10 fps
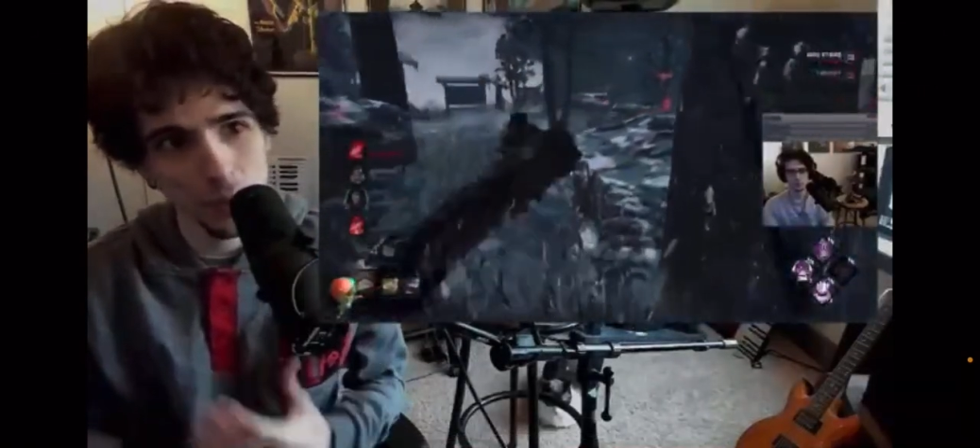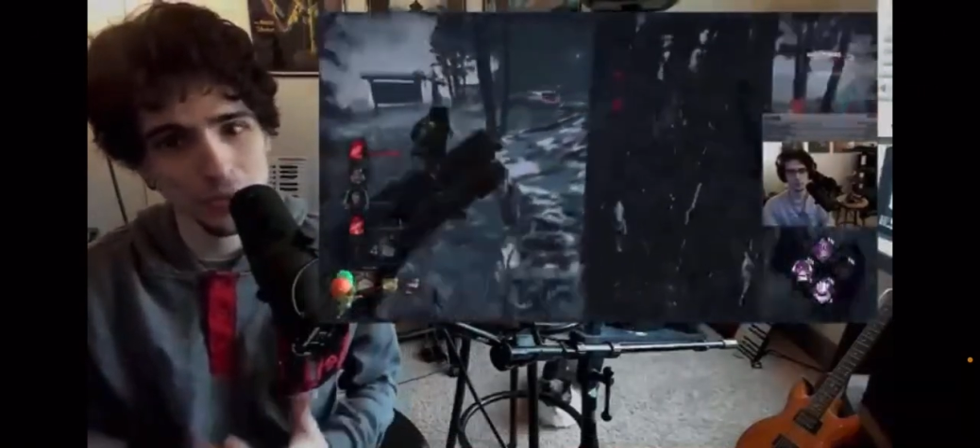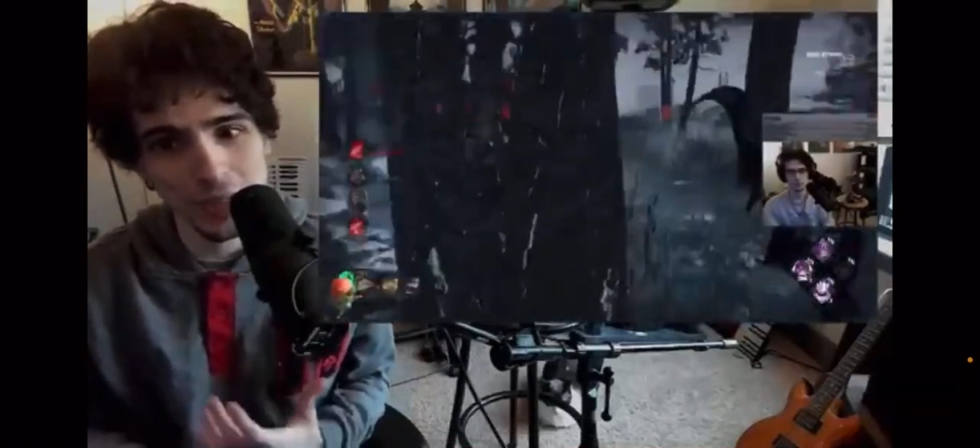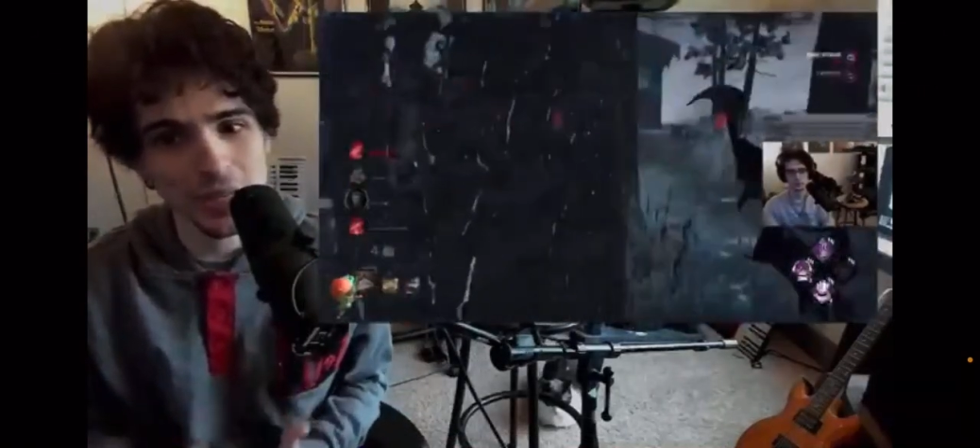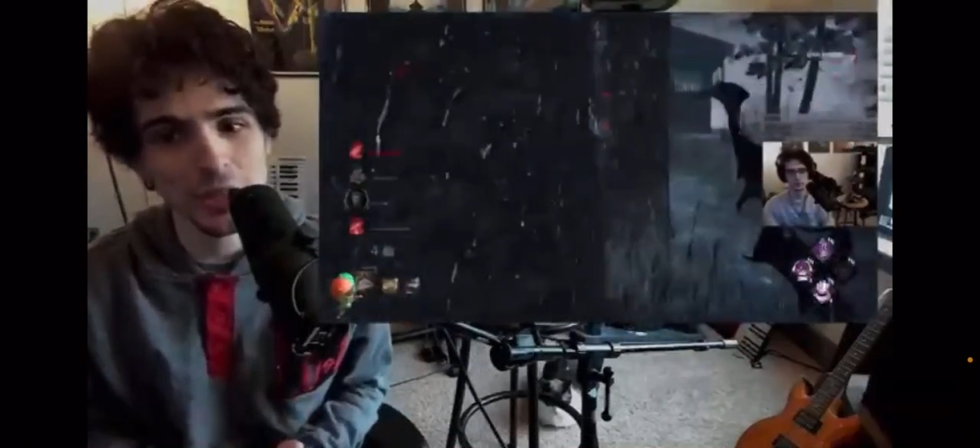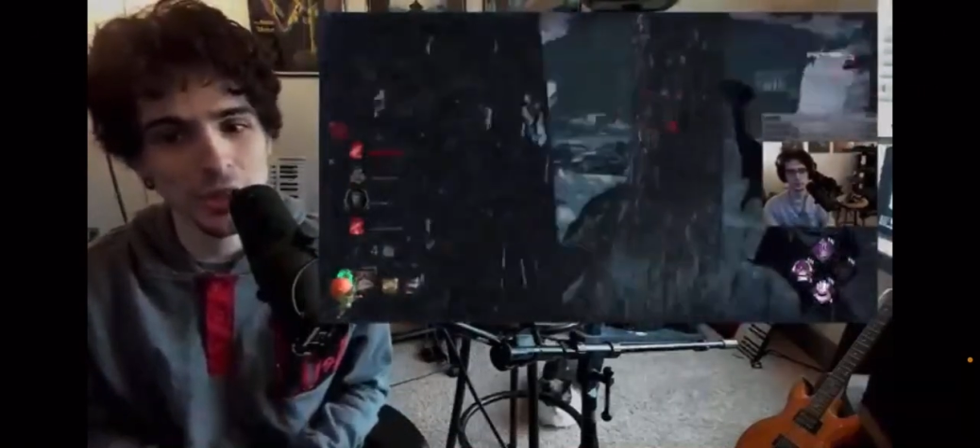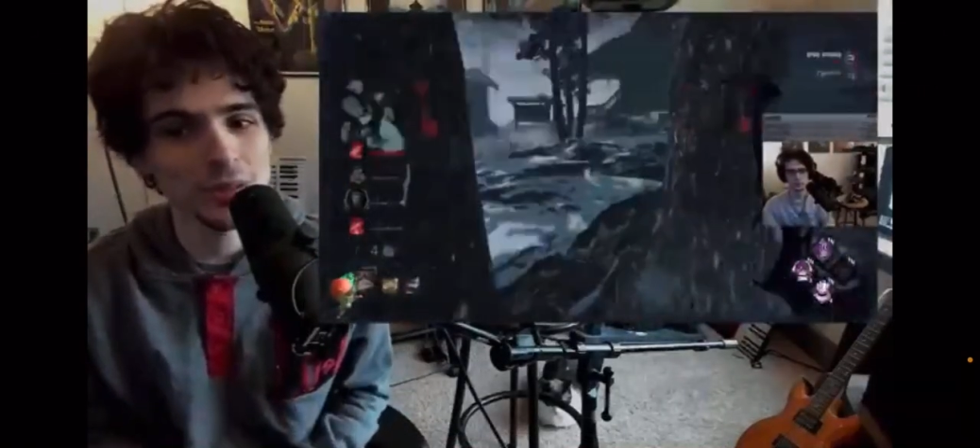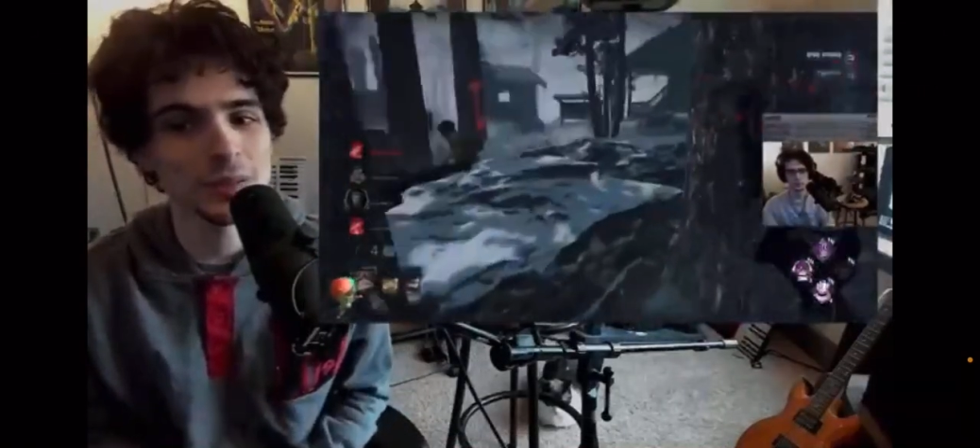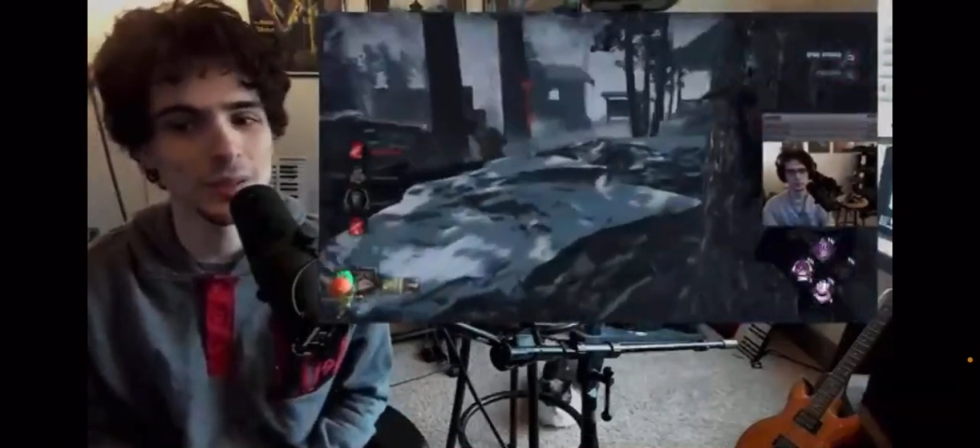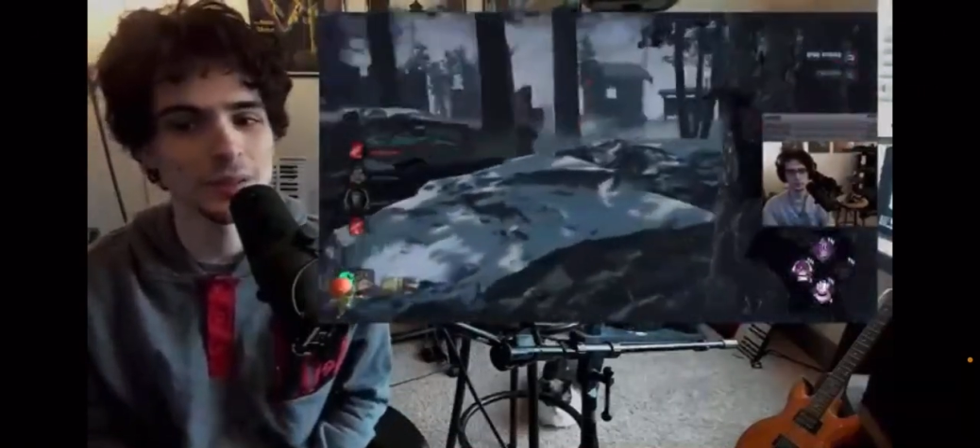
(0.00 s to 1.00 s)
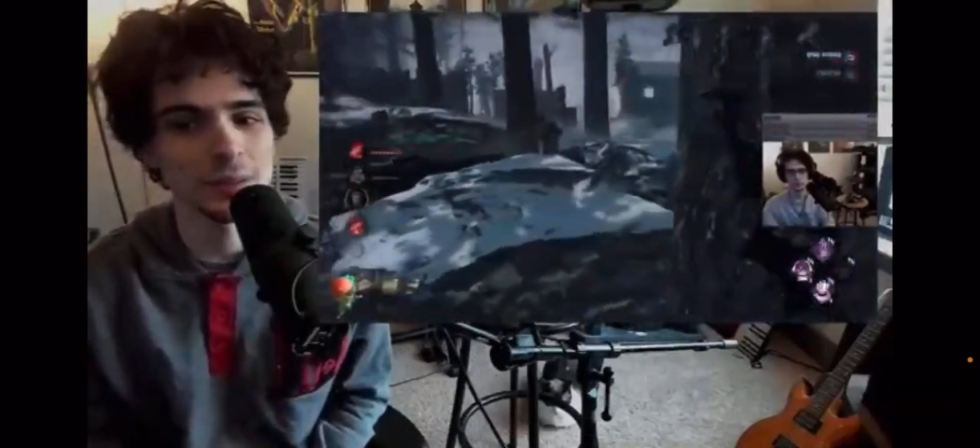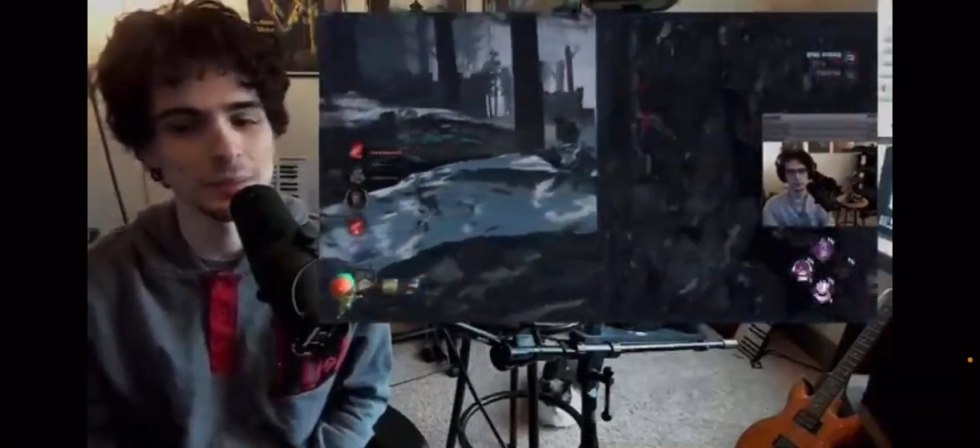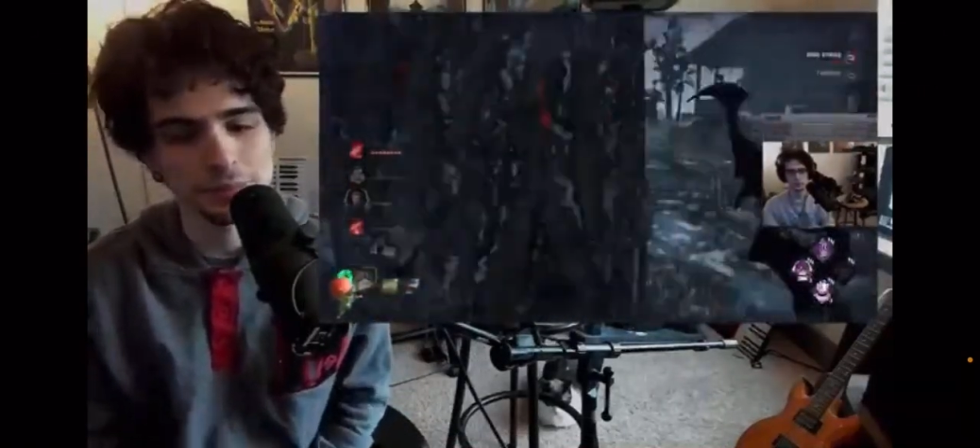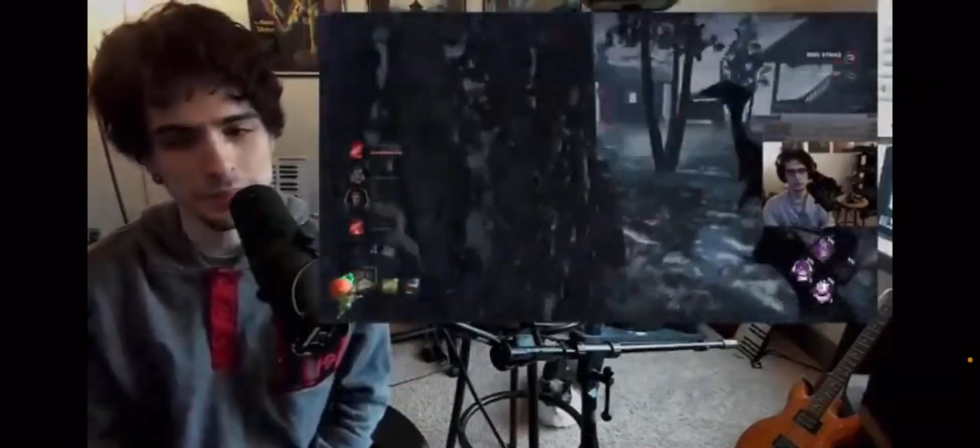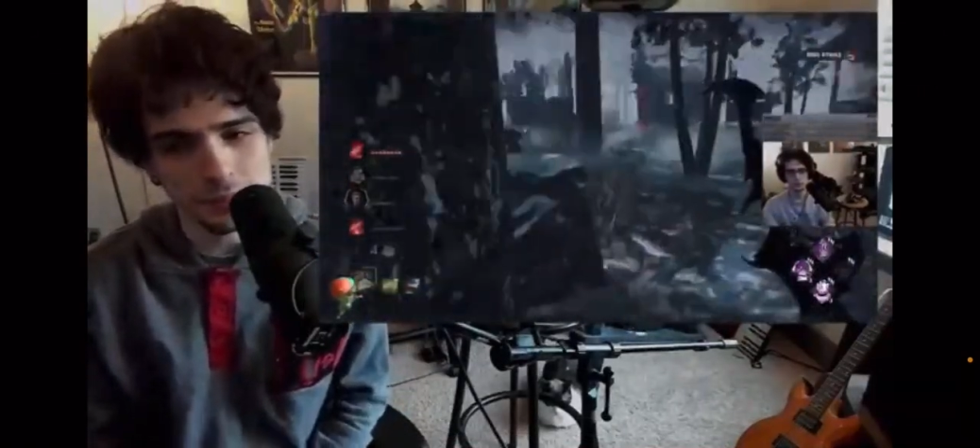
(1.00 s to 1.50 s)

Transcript: was not a good system,